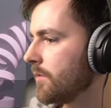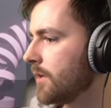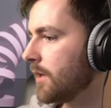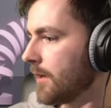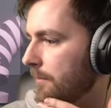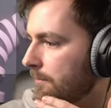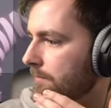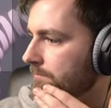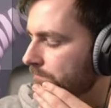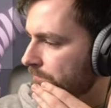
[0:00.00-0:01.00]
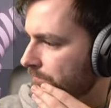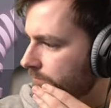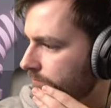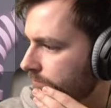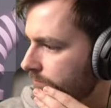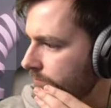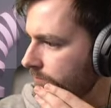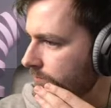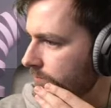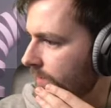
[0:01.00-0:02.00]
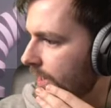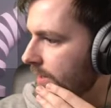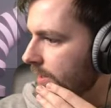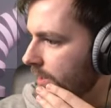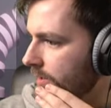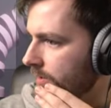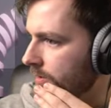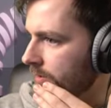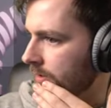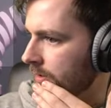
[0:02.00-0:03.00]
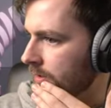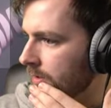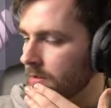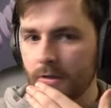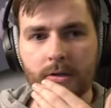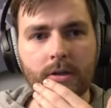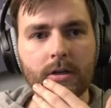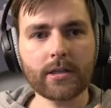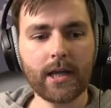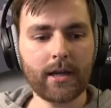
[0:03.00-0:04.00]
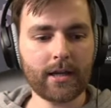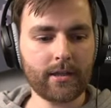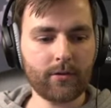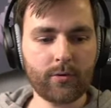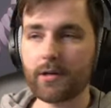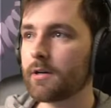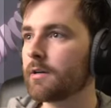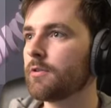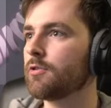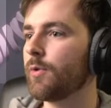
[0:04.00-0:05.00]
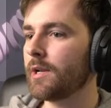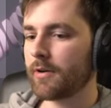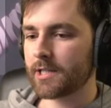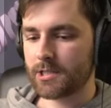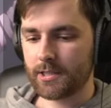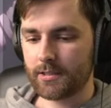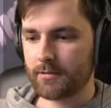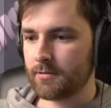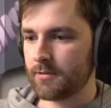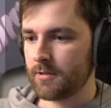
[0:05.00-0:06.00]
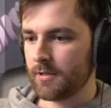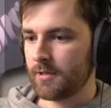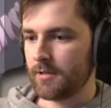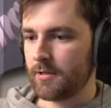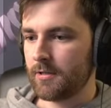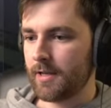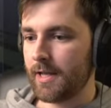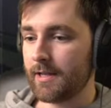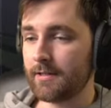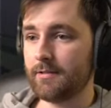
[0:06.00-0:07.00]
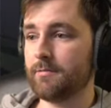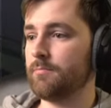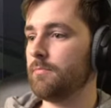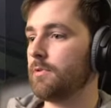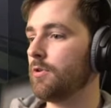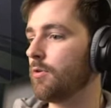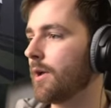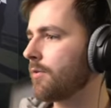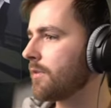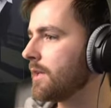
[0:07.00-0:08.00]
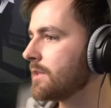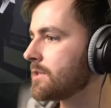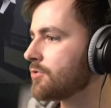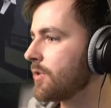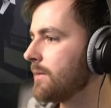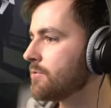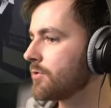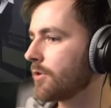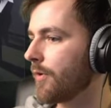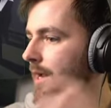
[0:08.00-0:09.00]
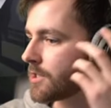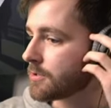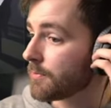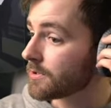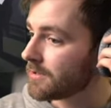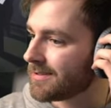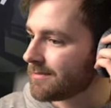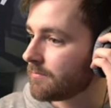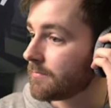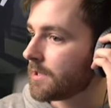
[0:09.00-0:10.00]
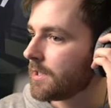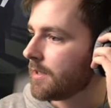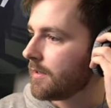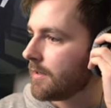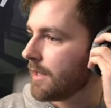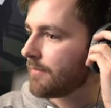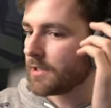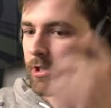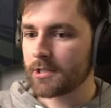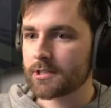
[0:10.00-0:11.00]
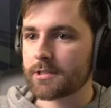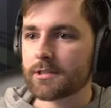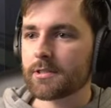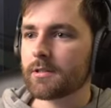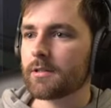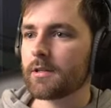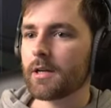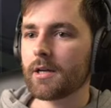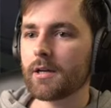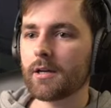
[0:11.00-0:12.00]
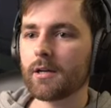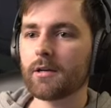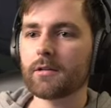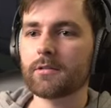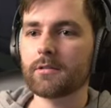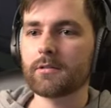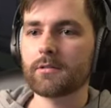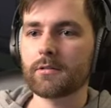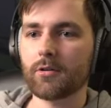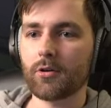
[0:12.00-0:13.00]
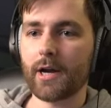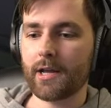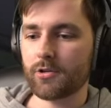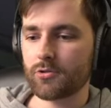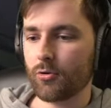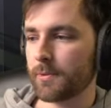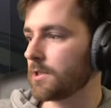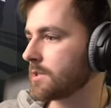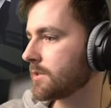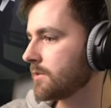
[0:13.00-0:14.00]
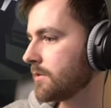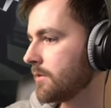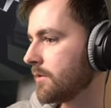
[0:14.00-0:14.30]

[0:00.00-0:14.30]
Um, and then, yeah, I think we're good to render actually. And, you know, I don't think the stream should crash, but if it does, uh, or I just hope it doesn't.